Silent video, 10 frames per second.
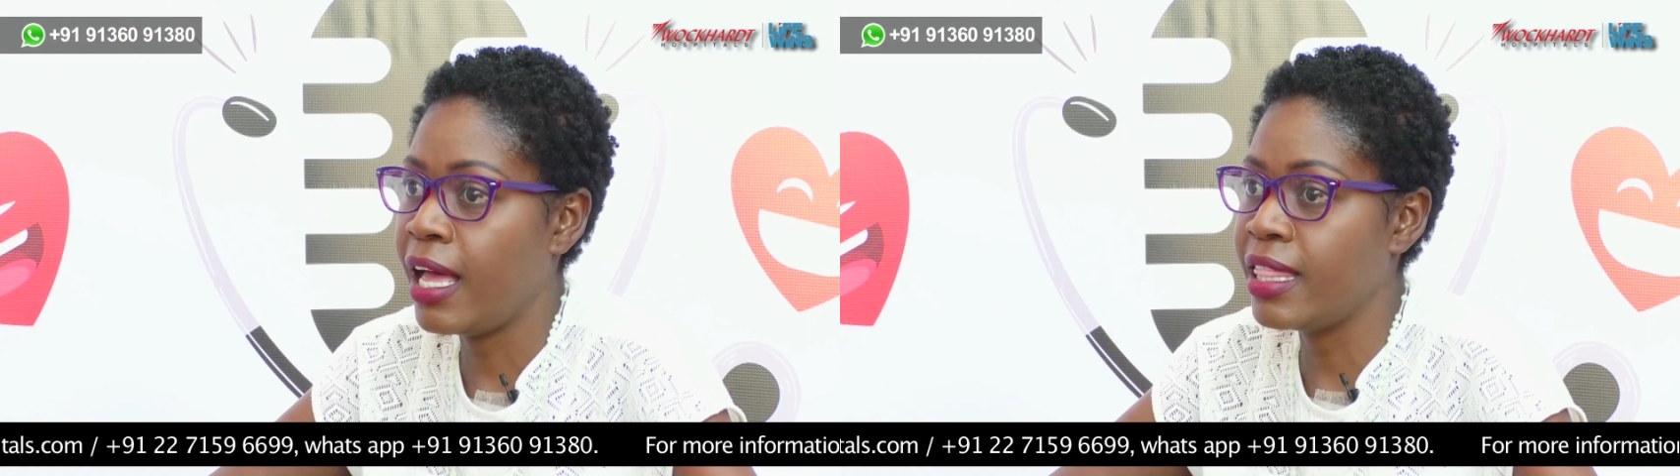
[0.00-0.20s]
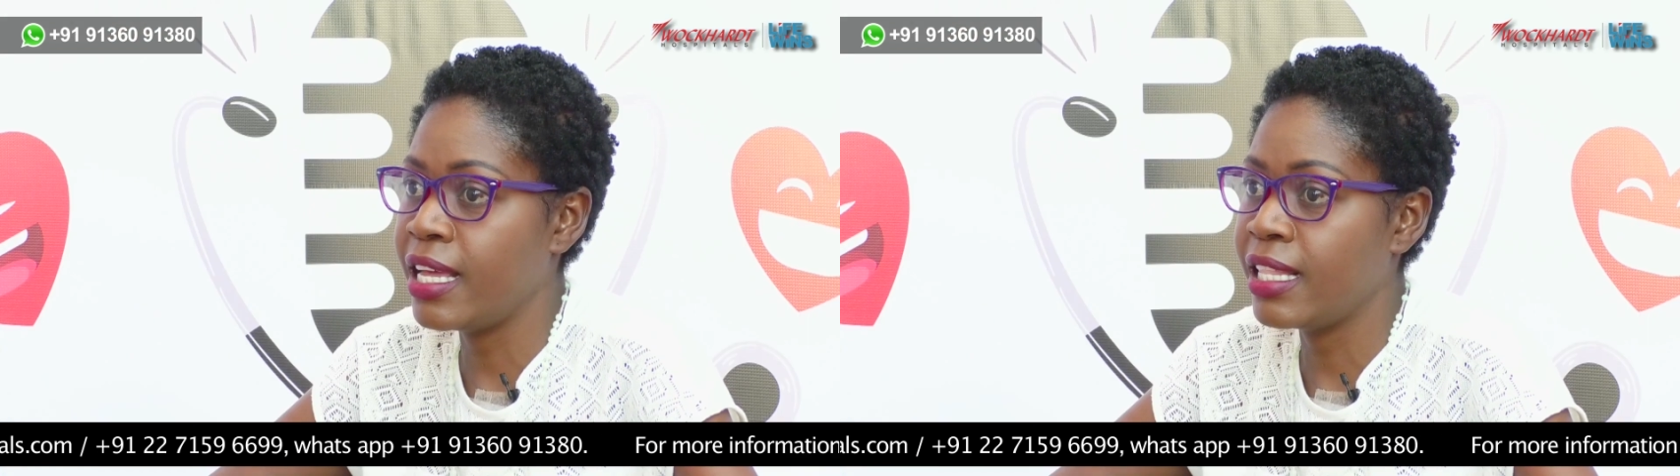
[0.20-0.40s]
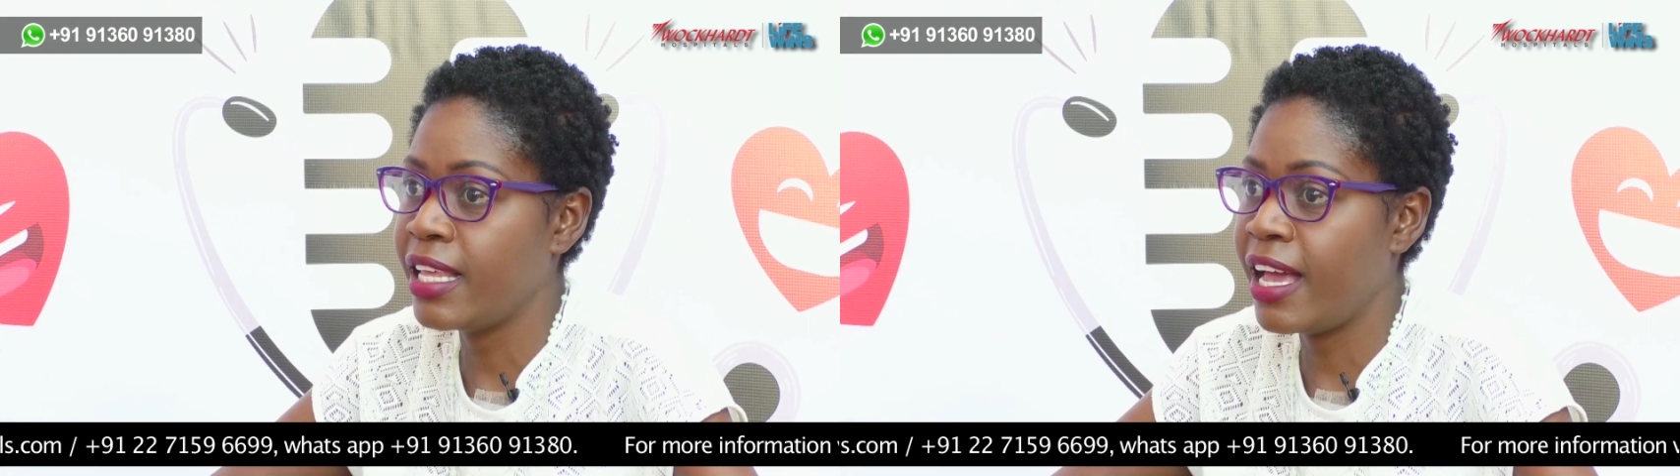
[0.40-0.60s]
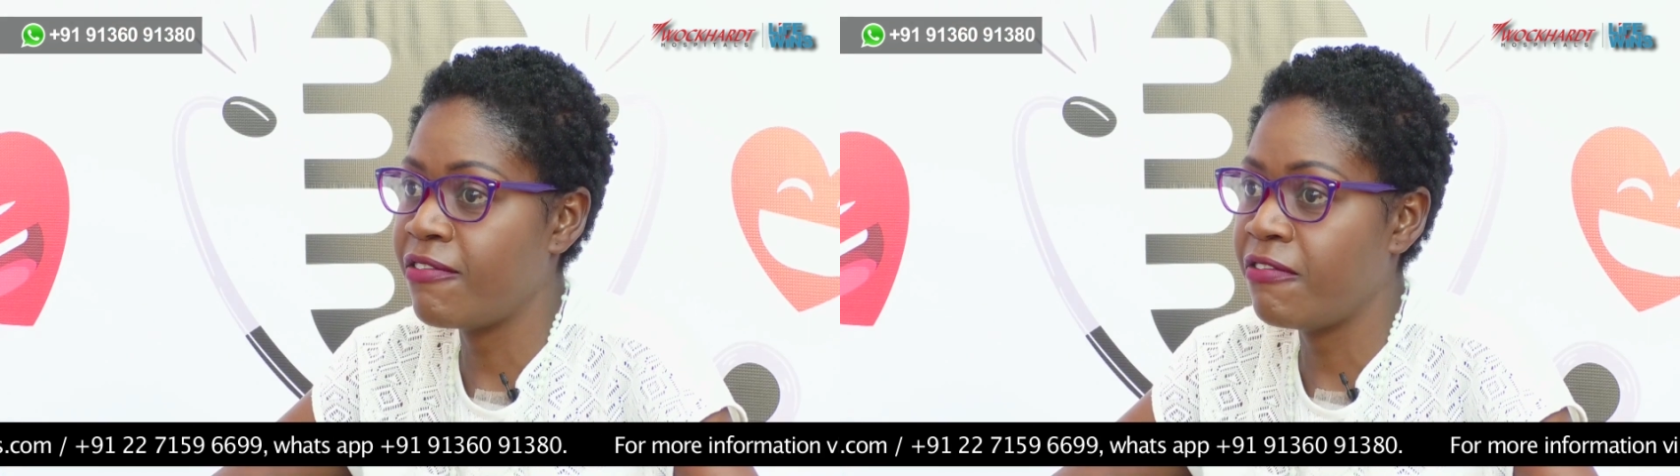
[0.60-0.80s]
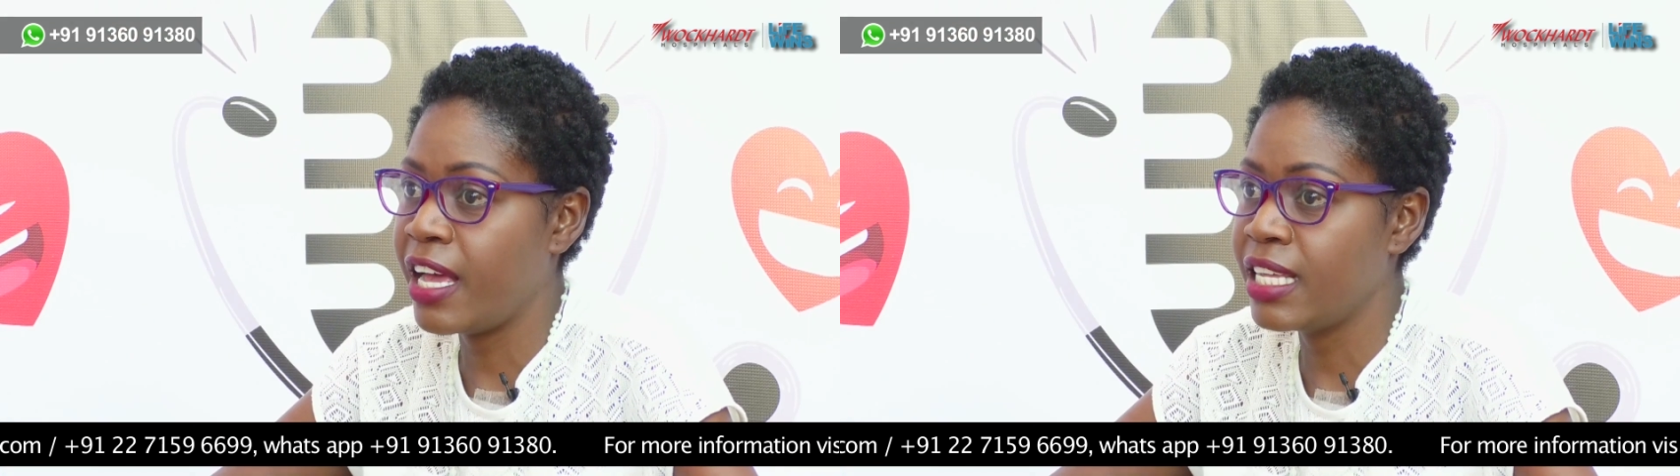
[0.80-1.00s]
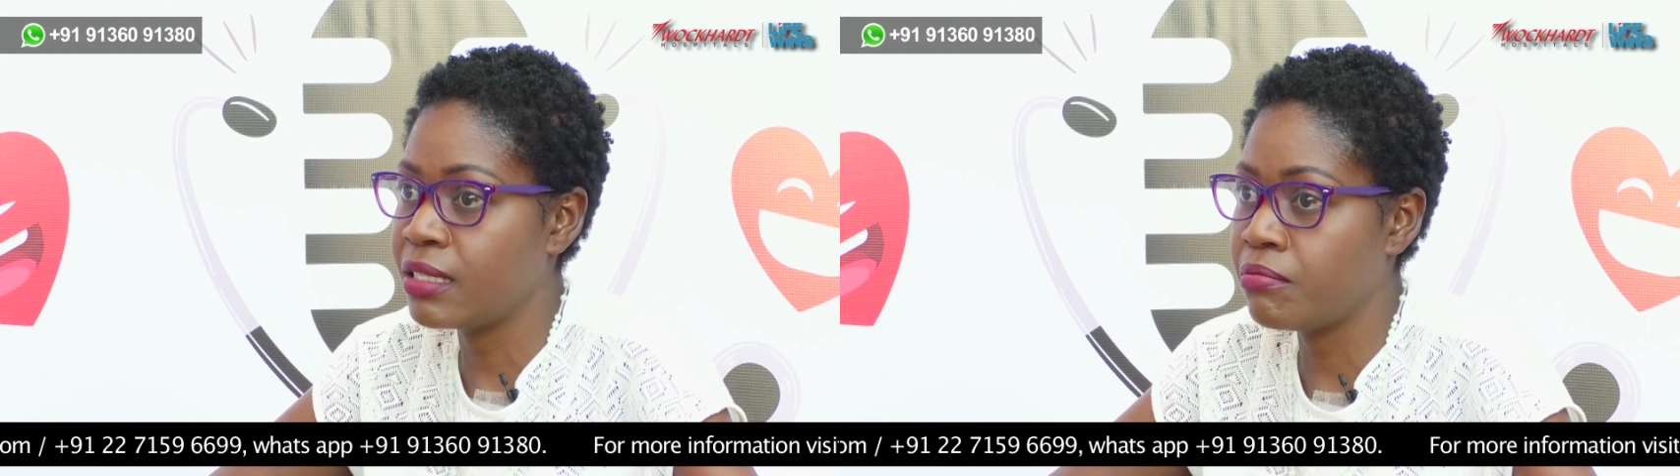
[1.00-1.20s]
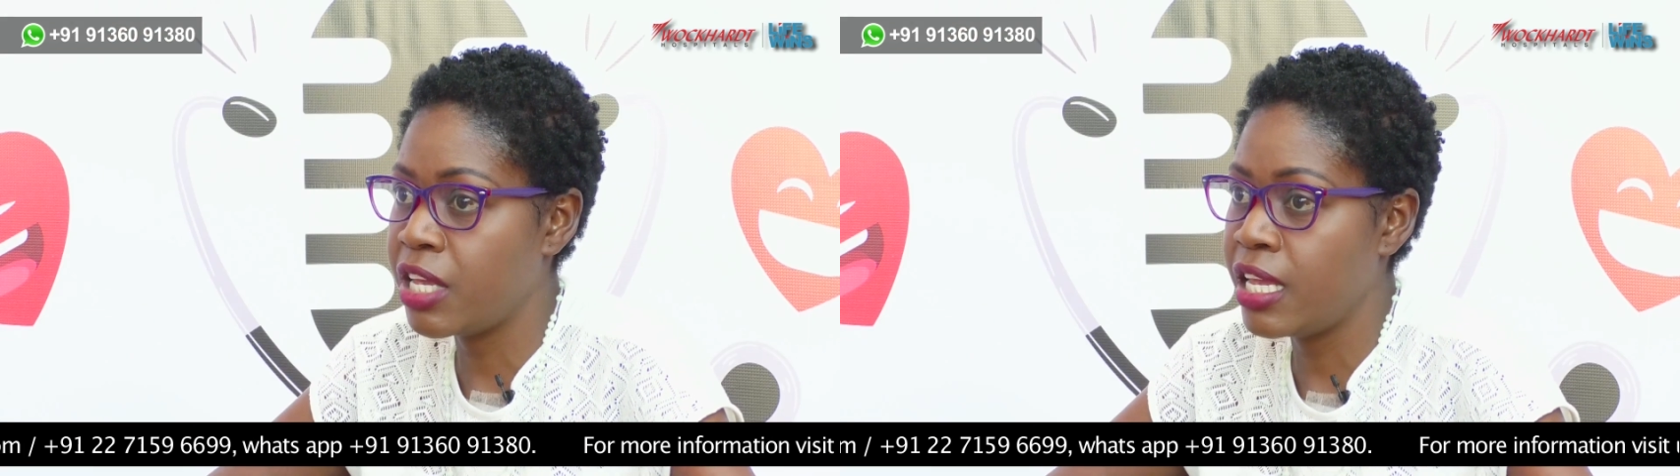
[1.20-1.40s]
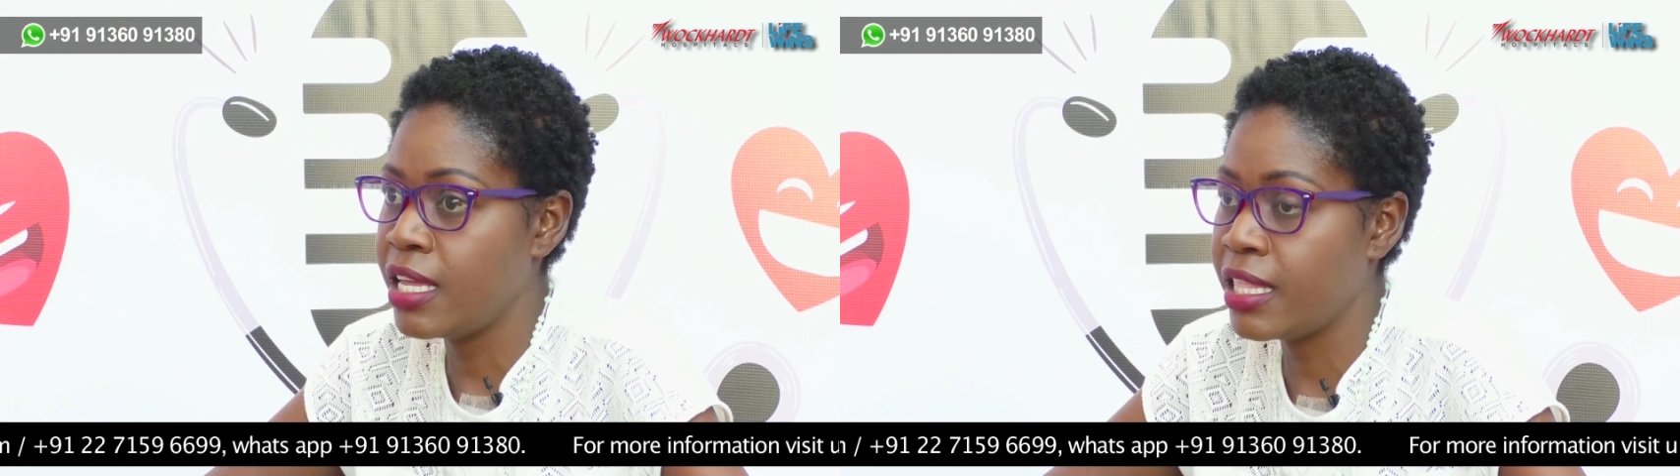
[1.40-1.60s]
and then they advised
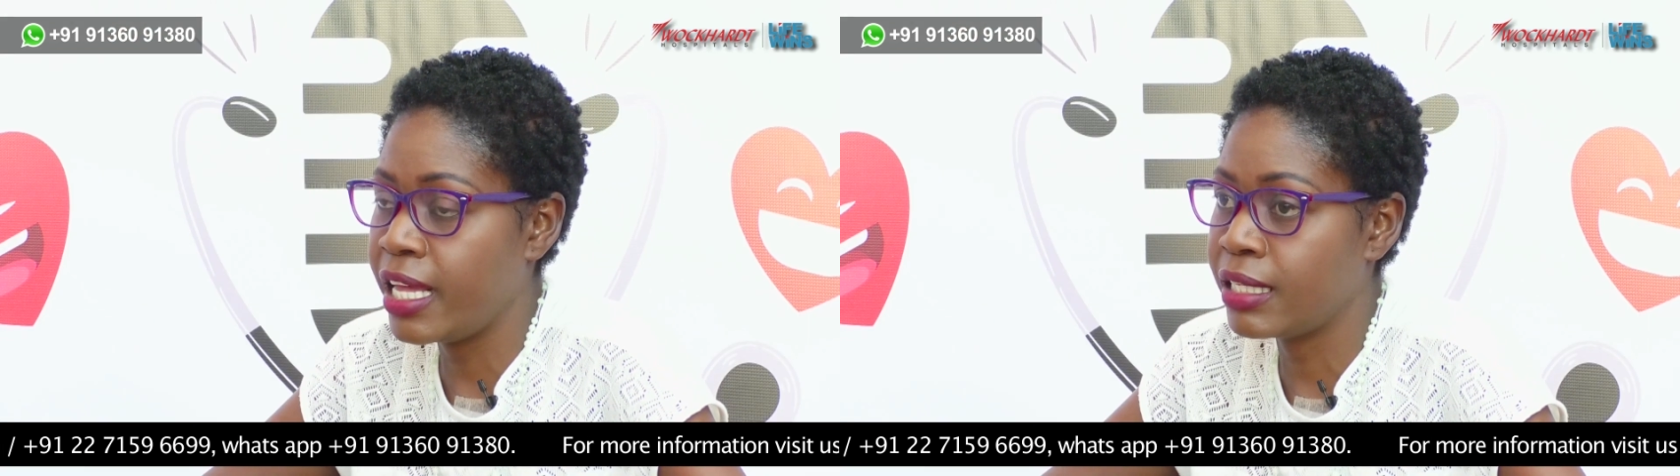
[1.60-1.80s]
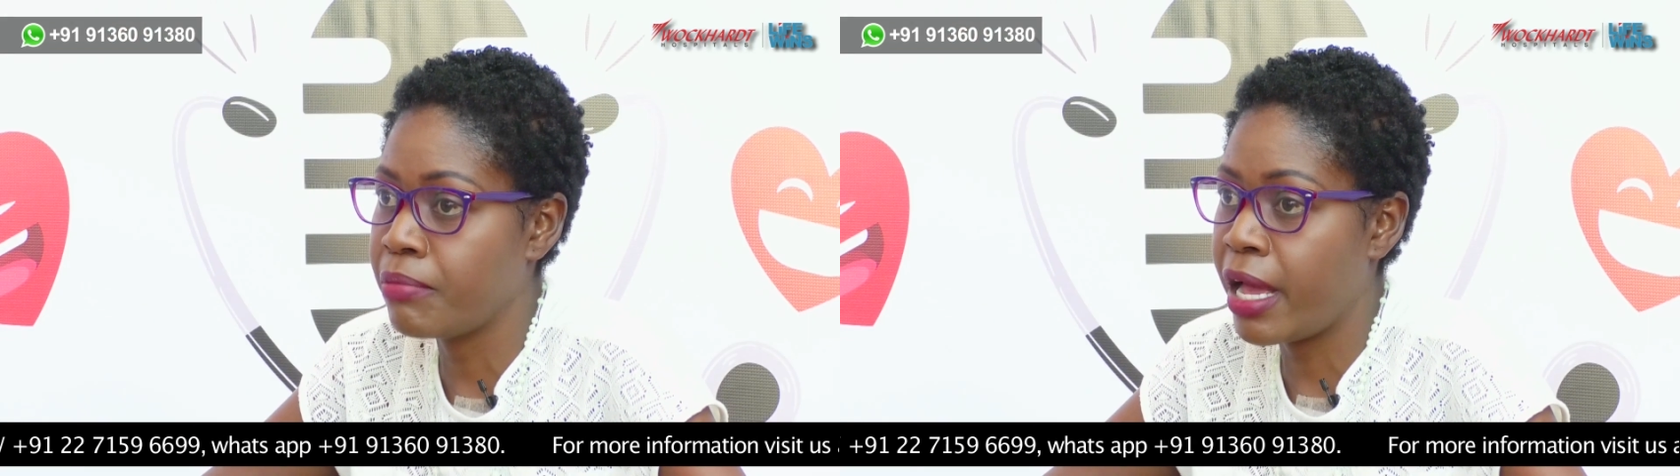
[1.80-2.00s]
me that